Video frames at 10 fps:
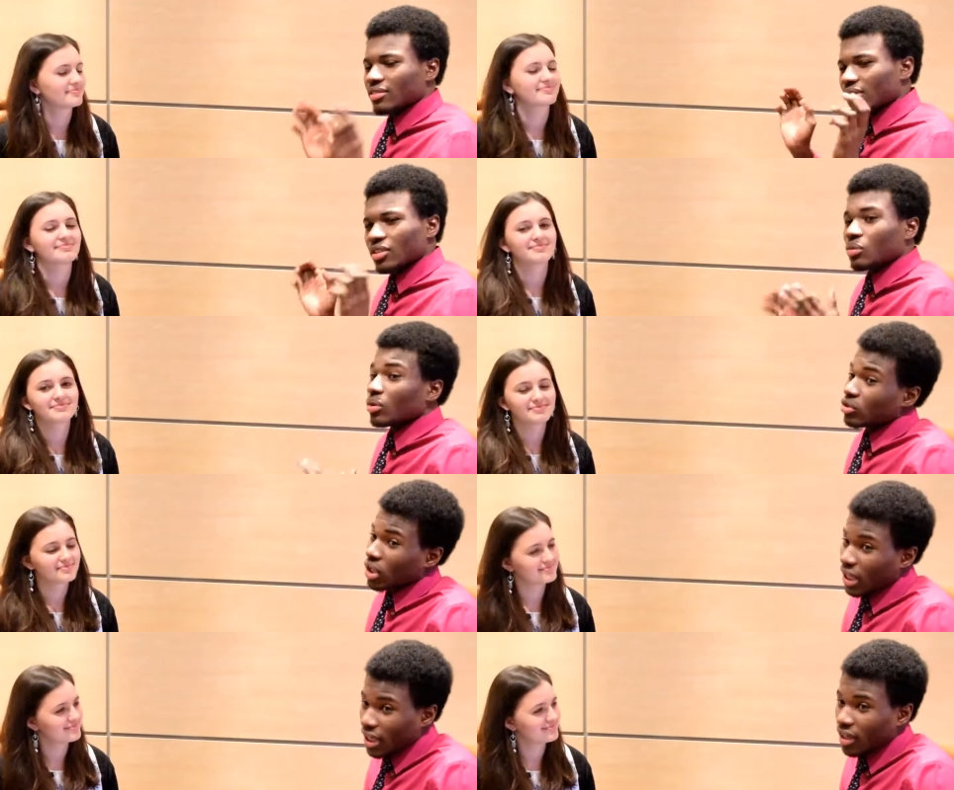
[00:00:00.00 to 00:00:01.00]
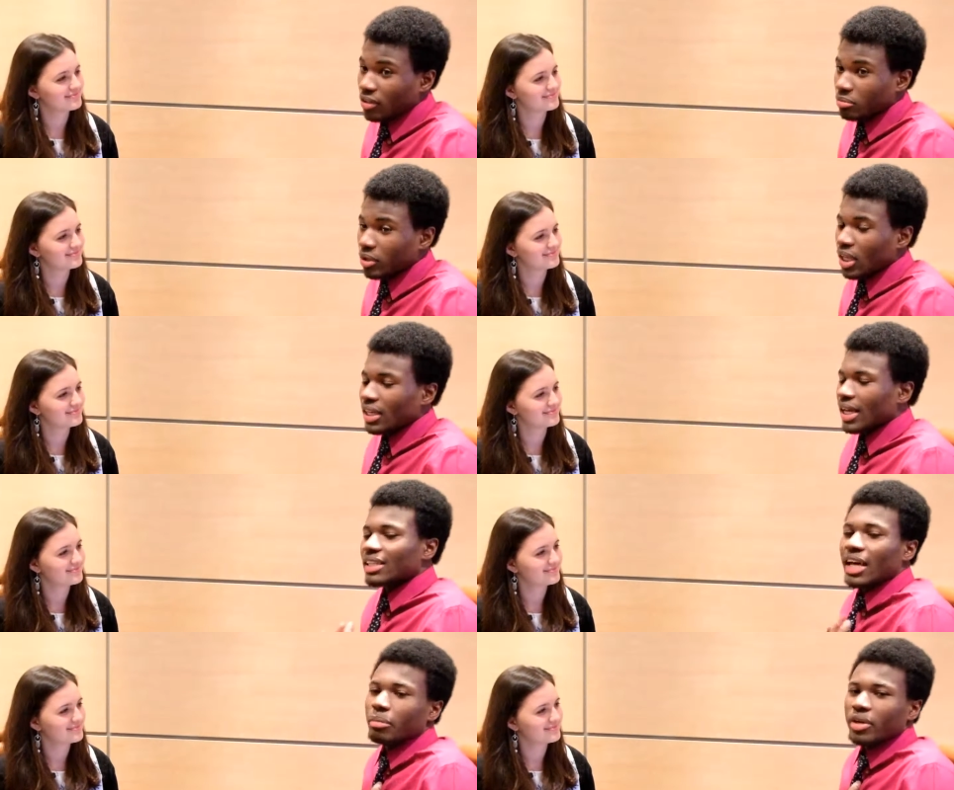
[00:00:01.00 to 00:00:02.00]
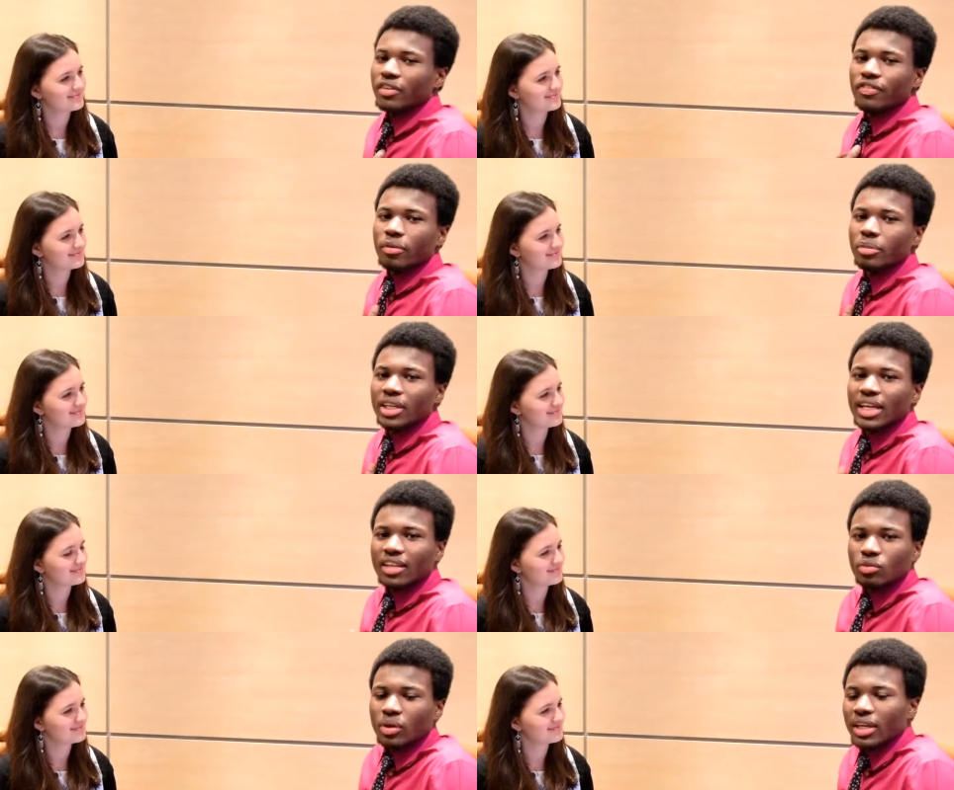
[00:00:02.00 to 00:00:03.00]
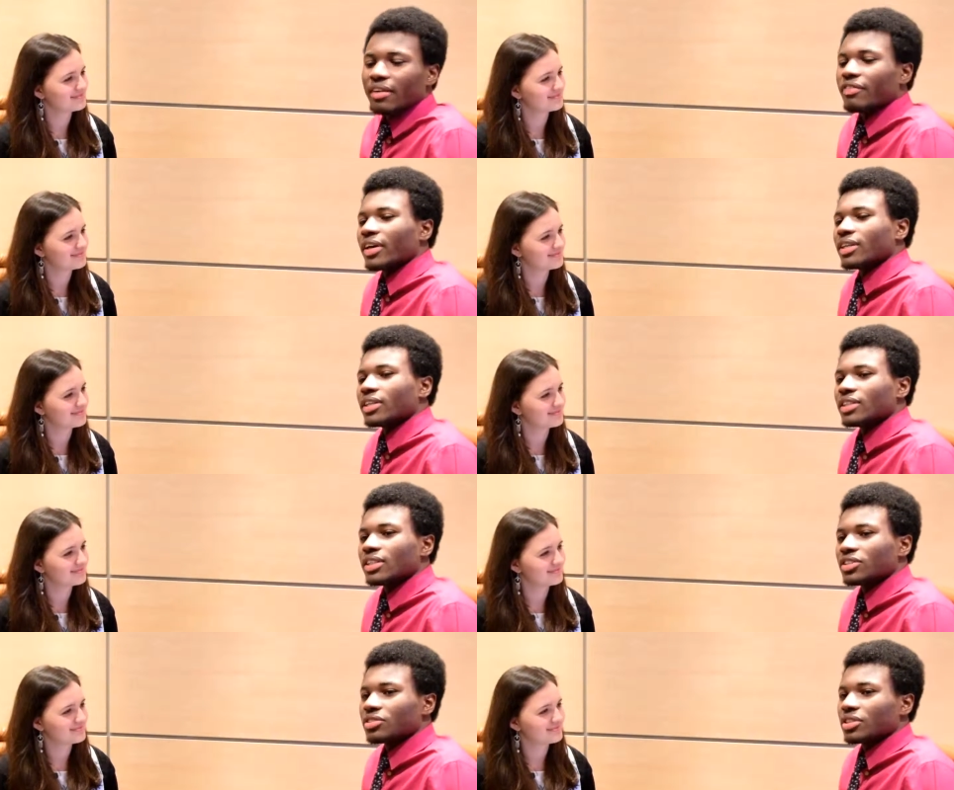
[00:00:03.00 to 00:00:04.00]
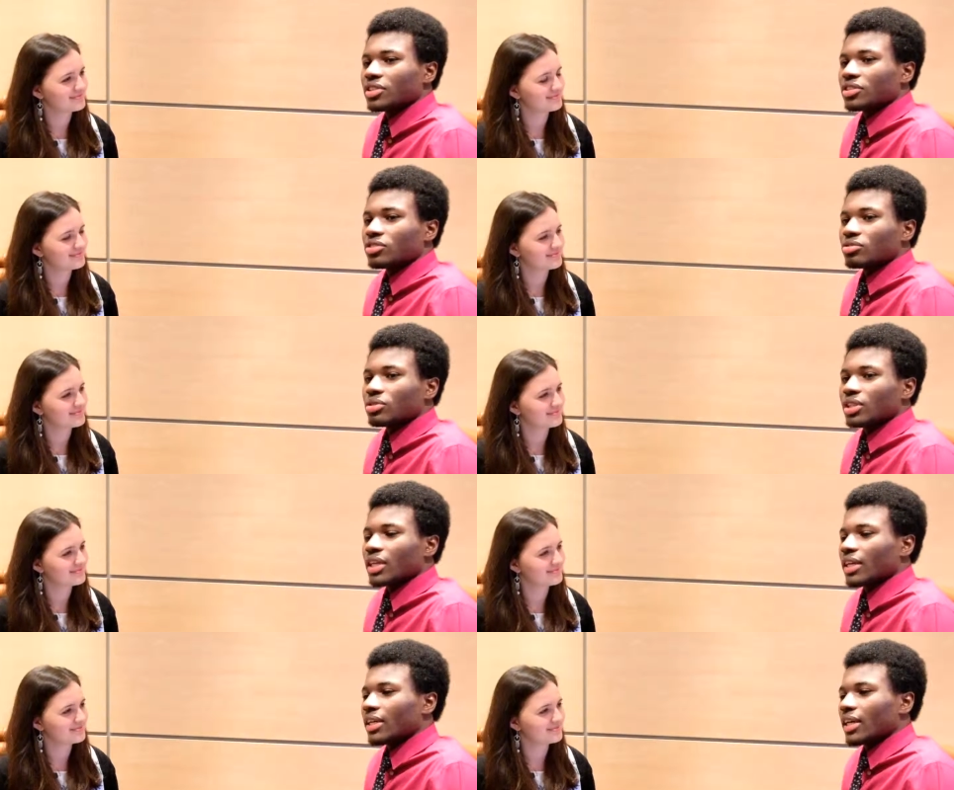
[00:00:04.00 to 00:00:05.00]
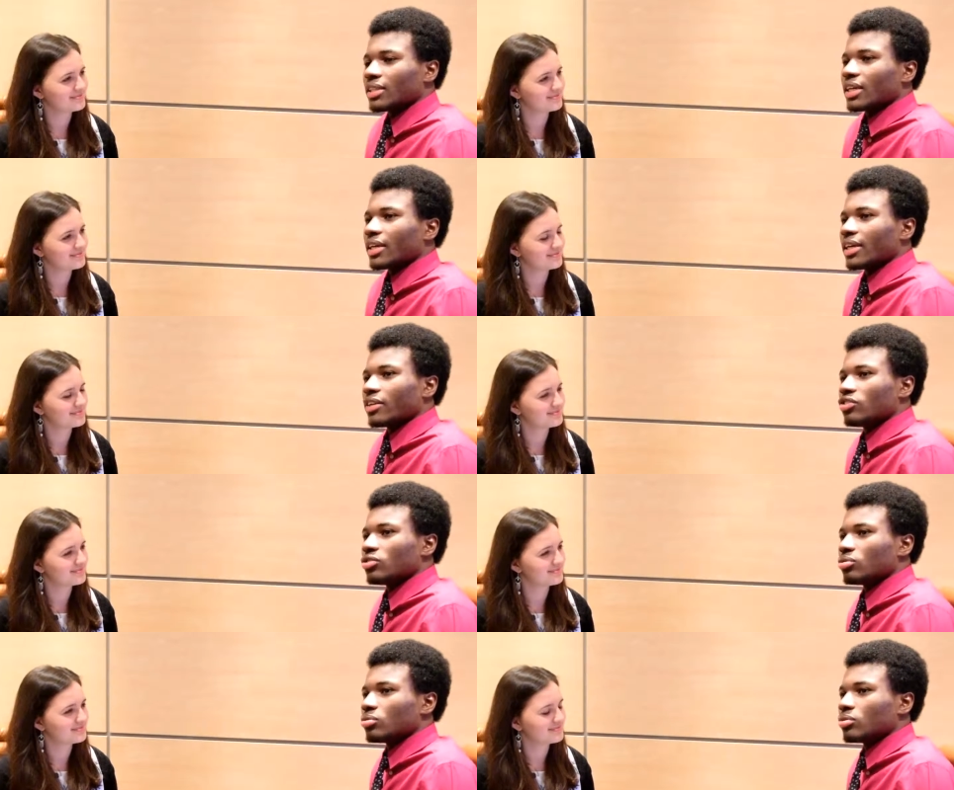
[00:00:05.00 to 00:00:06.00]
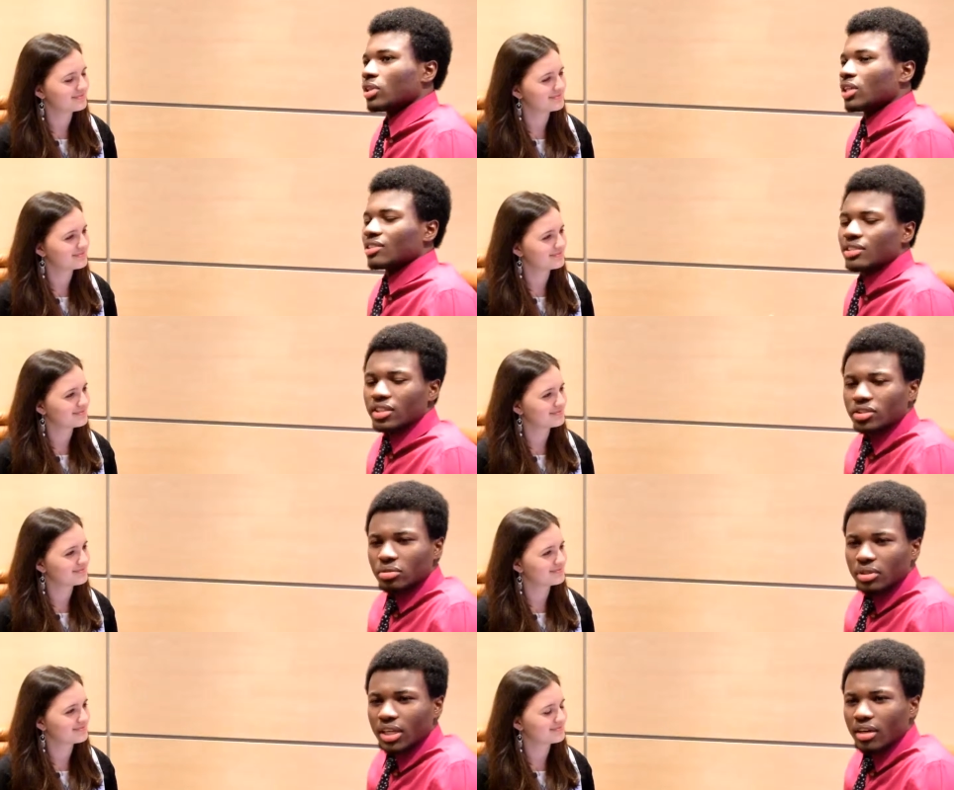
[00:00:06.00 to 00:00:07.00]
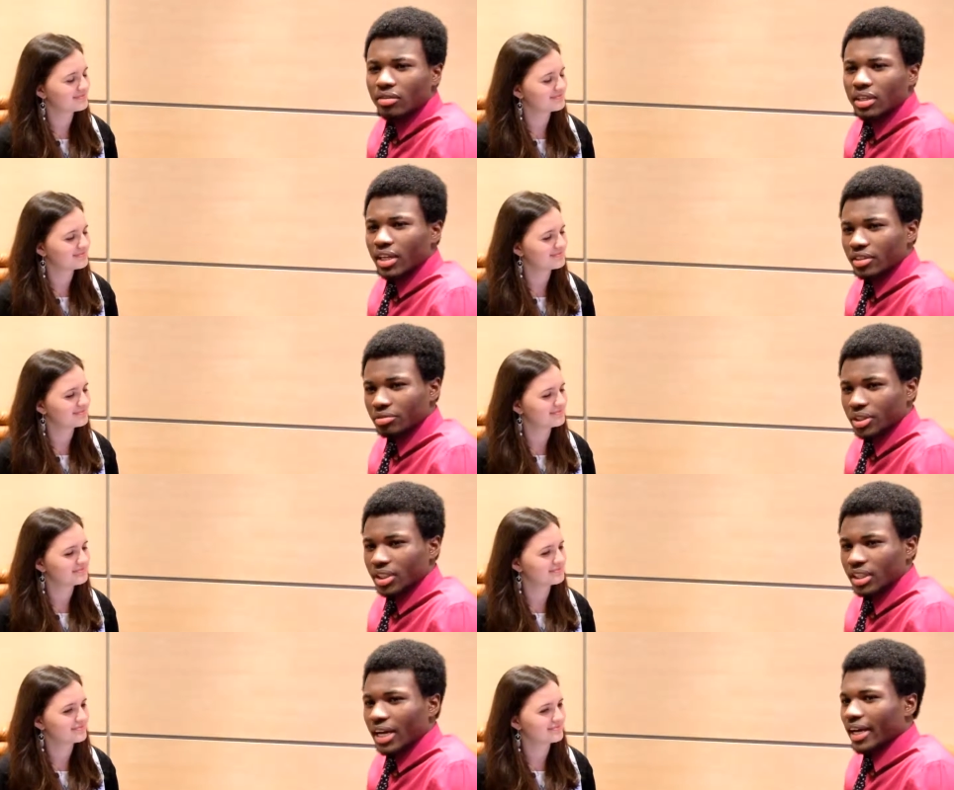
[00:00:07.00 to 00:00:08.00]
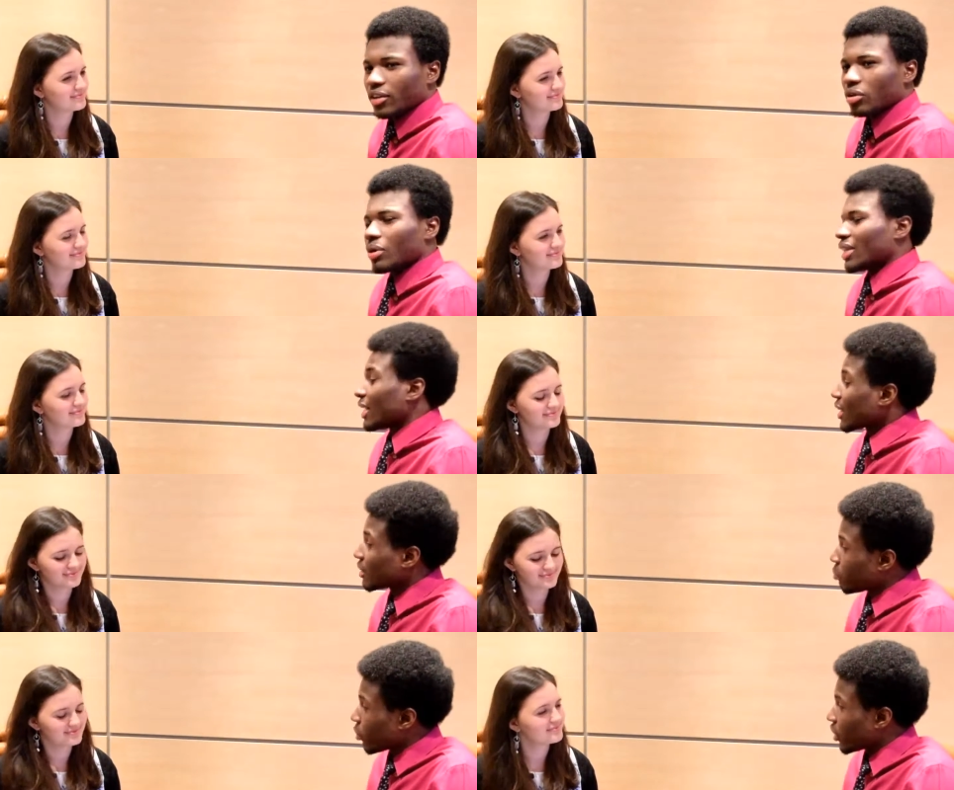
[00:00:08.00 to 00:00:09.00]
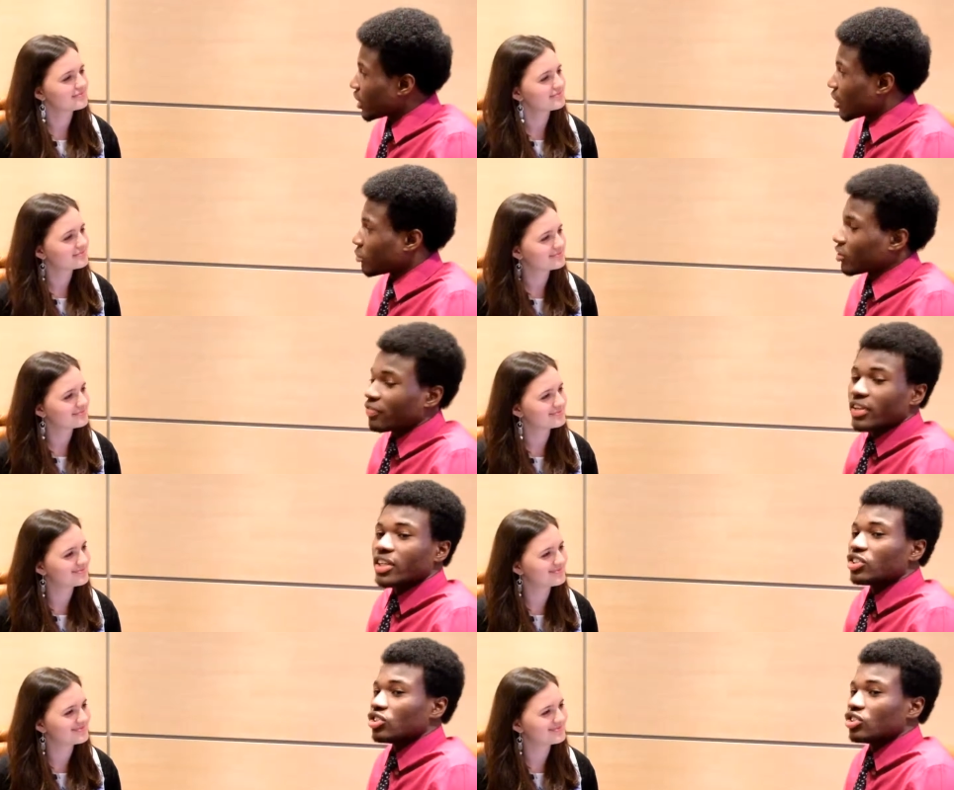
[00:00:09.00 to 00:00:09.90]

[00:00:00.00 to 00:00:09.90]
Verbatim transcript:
Speaker 1: is in quotes calm that i mean for me that's when i find it interesting to read i get i get to settle down and read i know at that point i'm not feeling